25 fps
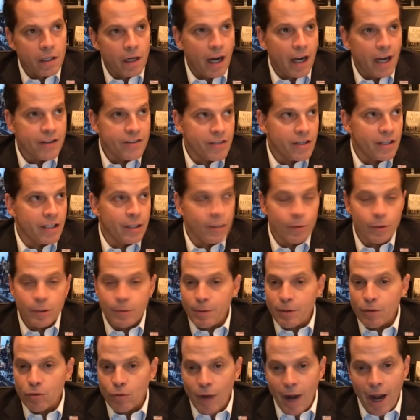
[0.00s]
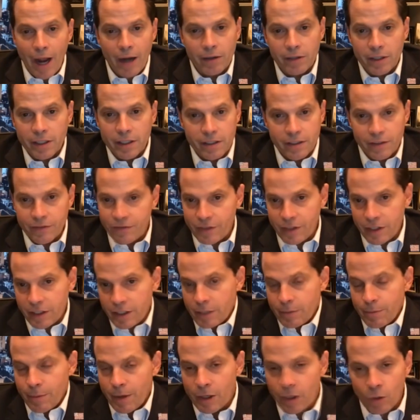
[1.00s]
I said he would be roundly
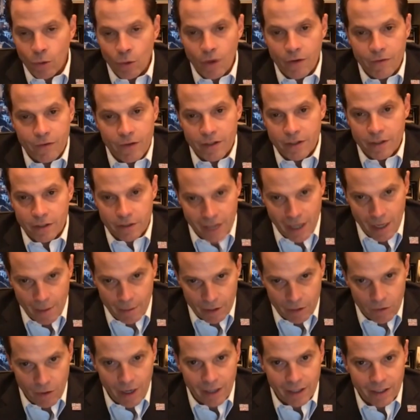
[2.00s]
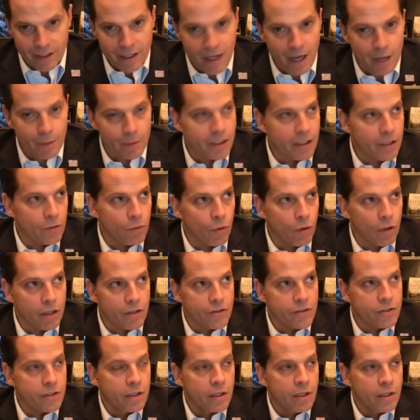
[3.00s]
defeated by whoever the Democratic nominee
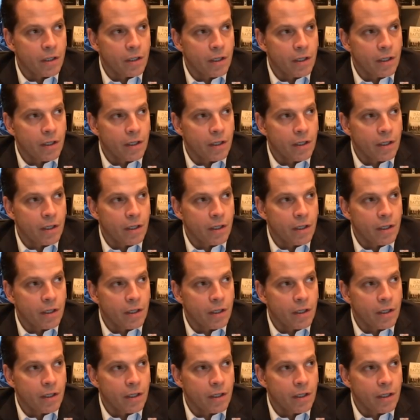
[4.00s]
was.